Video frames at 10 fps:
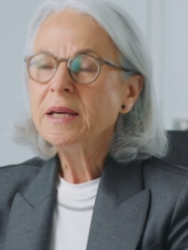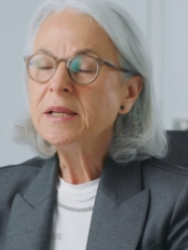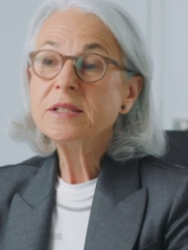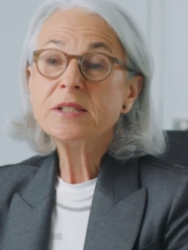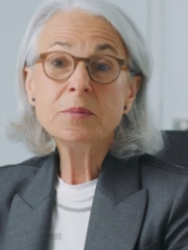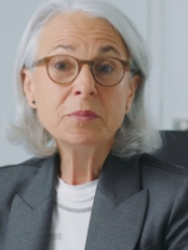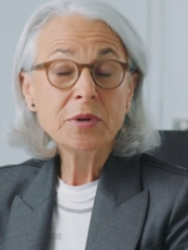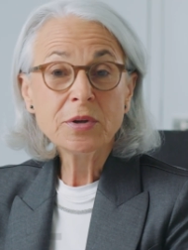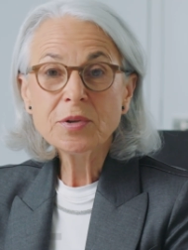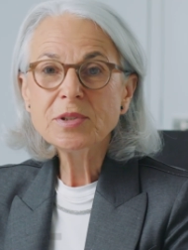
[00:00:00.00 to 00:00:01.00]
in
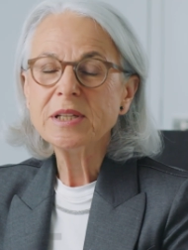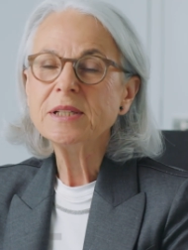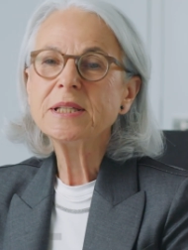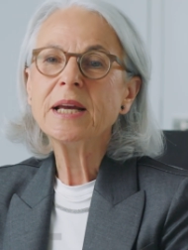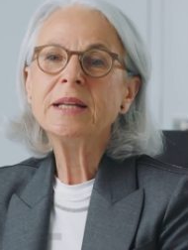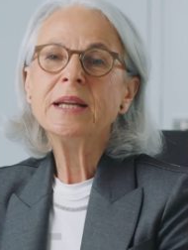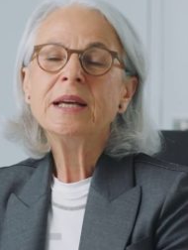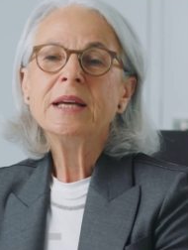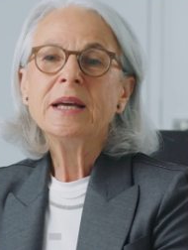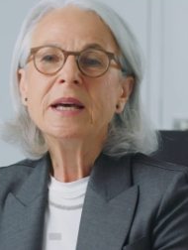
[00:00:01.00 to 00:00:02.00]
symbiosis. And
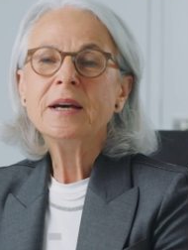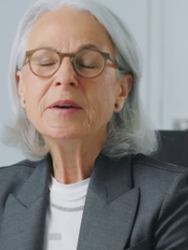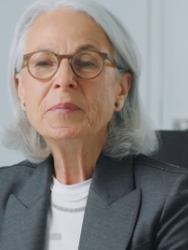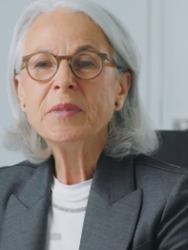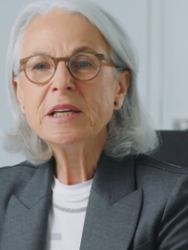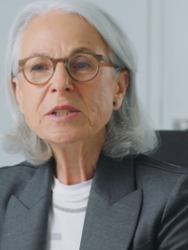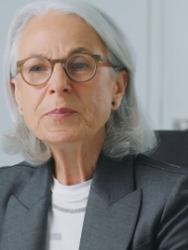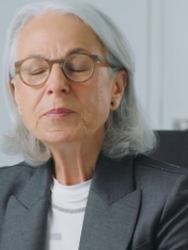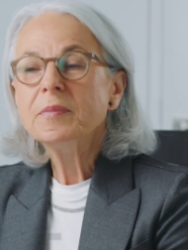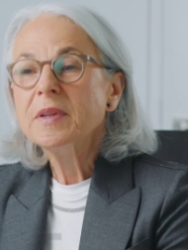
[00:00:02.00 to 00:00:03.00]
um,
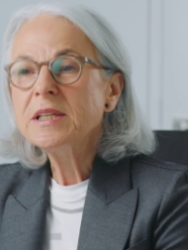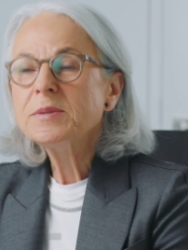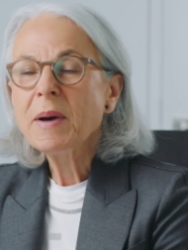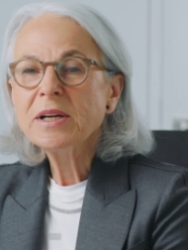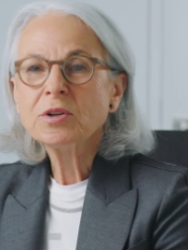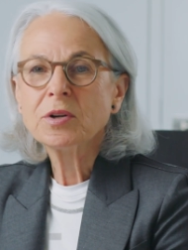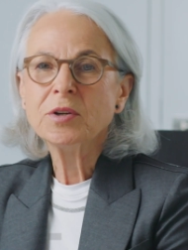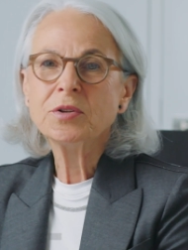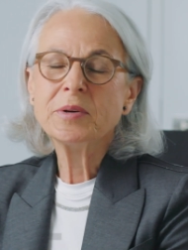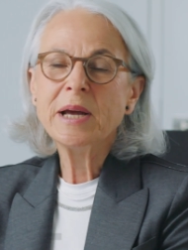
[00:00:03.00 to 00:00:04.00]
this this
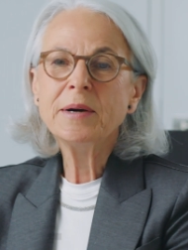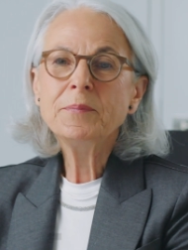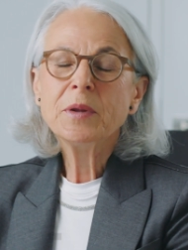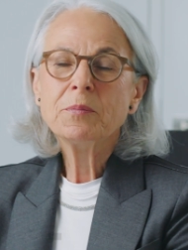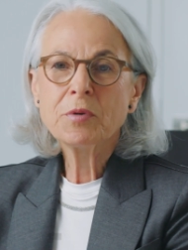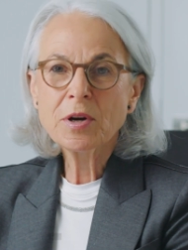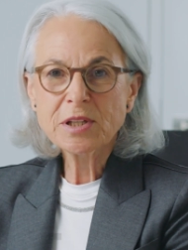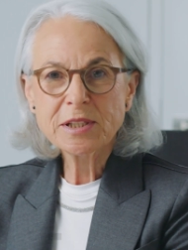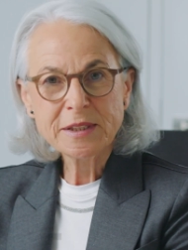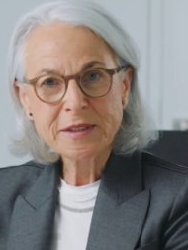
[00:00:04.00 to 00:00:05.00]
mitochondria
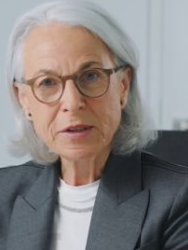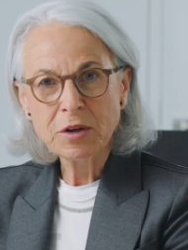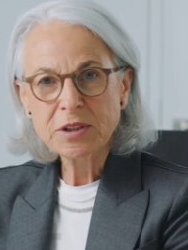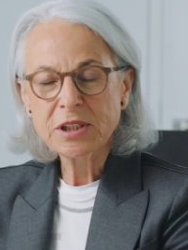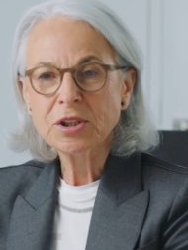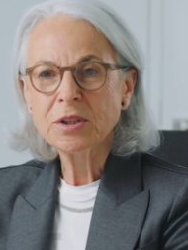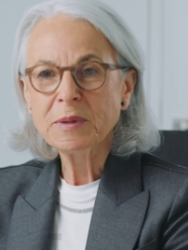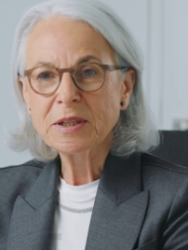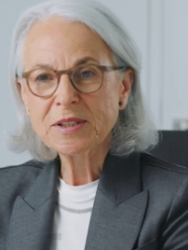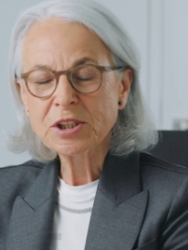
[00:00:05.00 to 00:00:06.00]
processes the oxygen
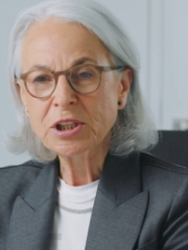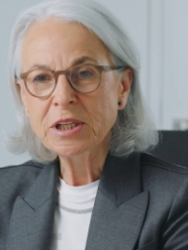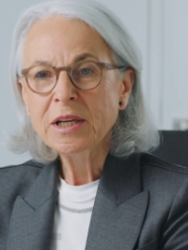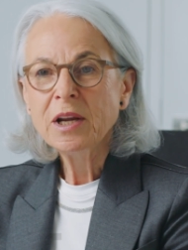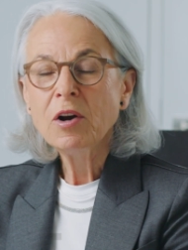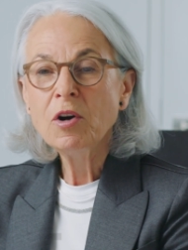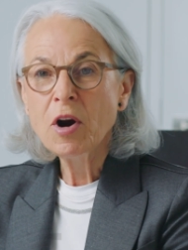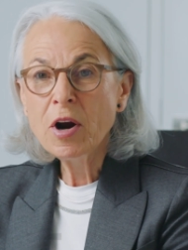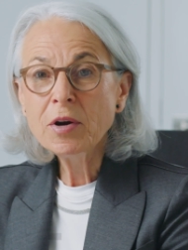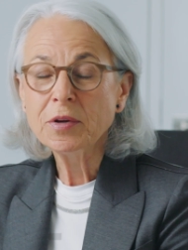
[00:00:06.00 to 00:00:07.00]
because she
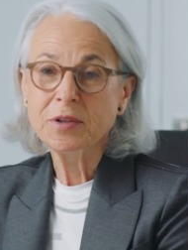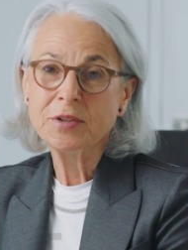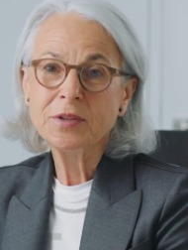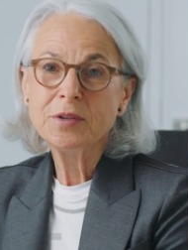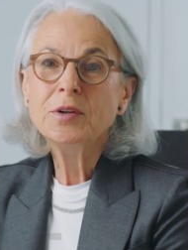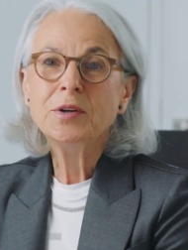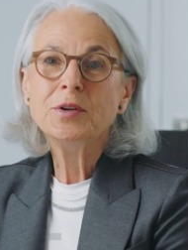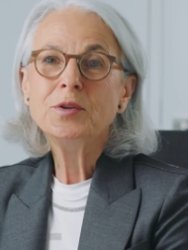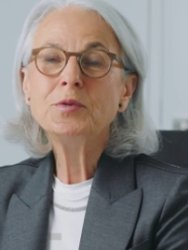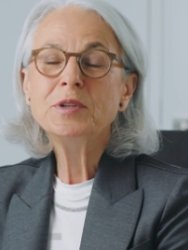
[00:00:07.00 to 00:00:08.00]
learned
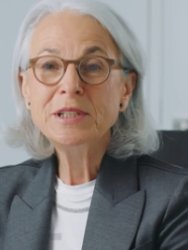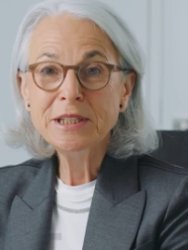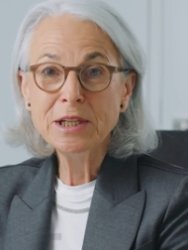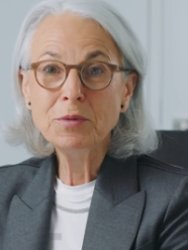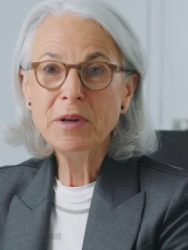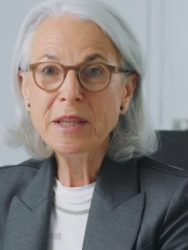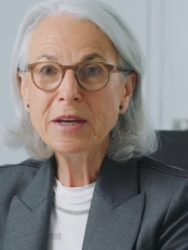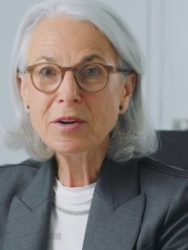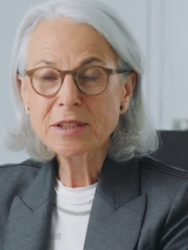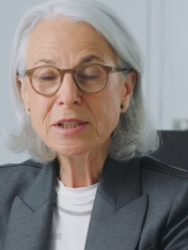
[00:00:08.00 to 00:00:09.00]
to deal with
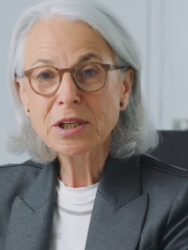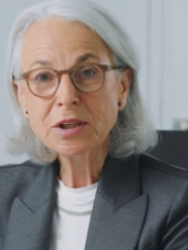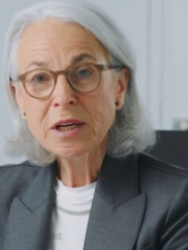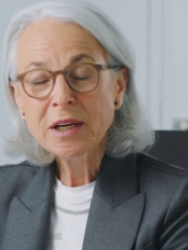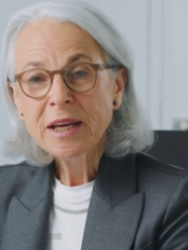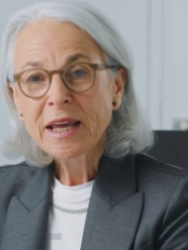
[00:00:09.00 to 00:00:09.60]
the oxygen,